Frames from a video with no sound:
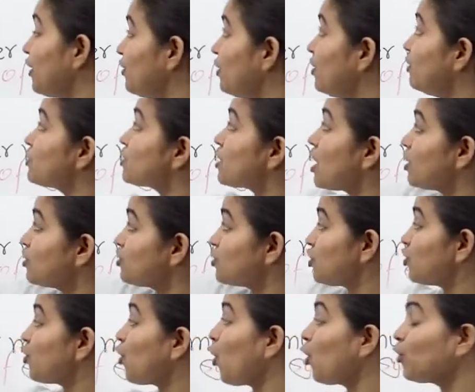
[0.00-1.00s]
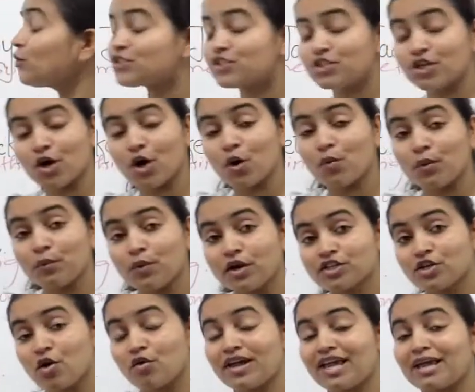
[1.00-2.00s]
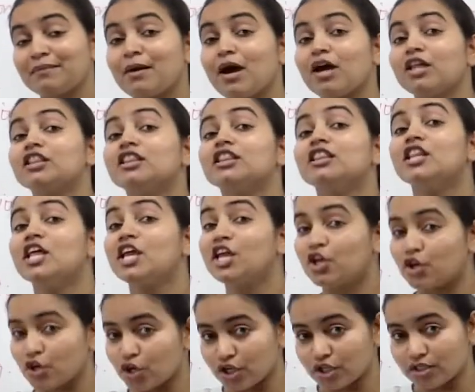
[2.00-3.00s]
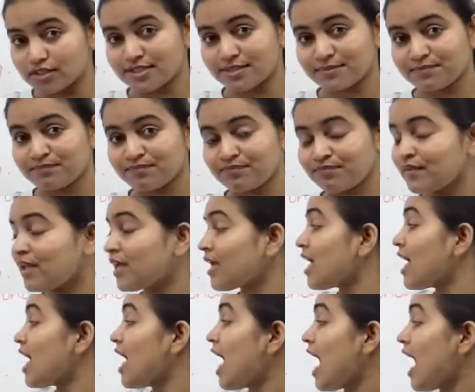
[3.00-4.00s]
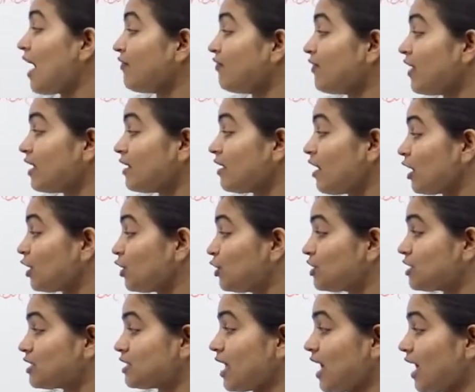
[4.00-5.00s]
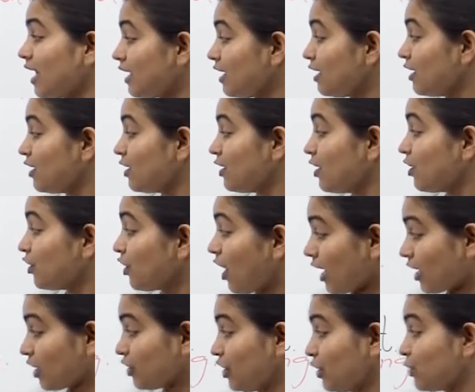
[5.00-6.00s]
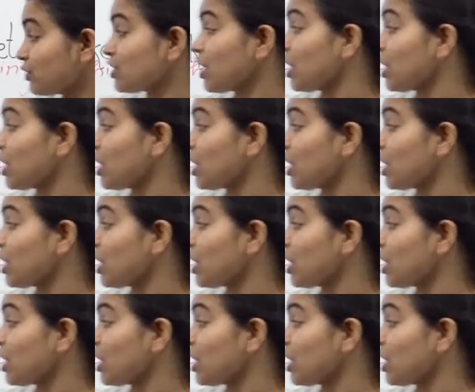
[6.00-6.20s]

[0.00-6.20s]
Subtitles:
use under also when we're talking about layers. And then I could use